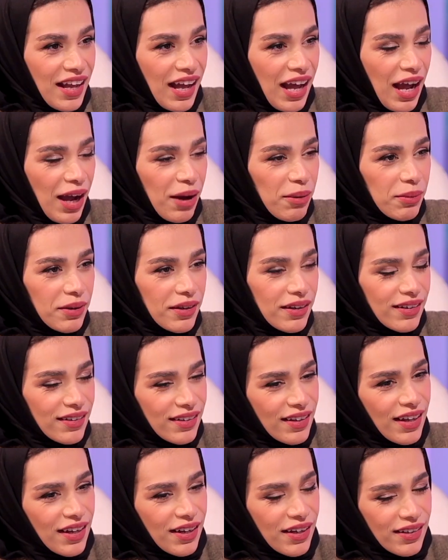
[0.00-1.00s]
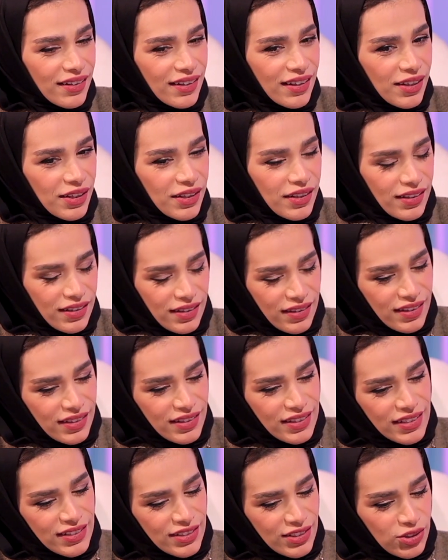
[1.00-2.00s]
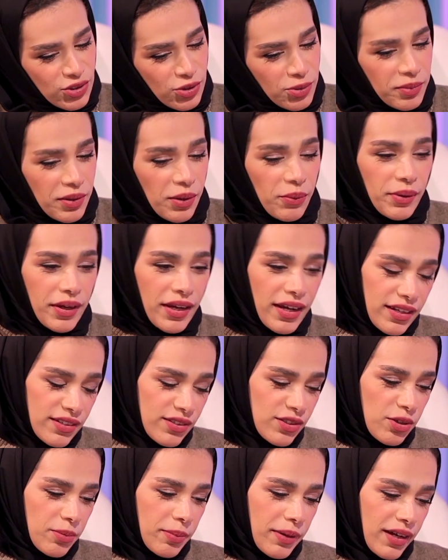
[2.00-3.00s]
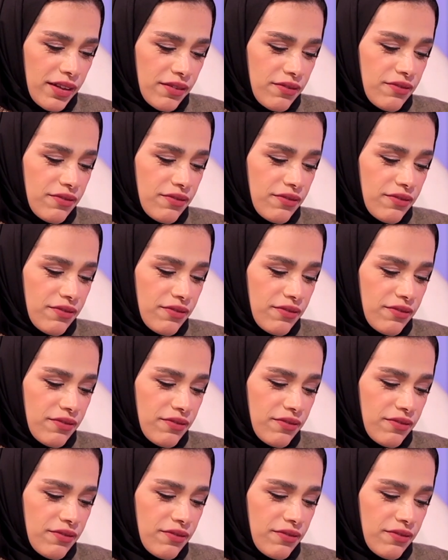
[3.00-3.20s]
I mean, yeah, like the desert storm that we hate so bad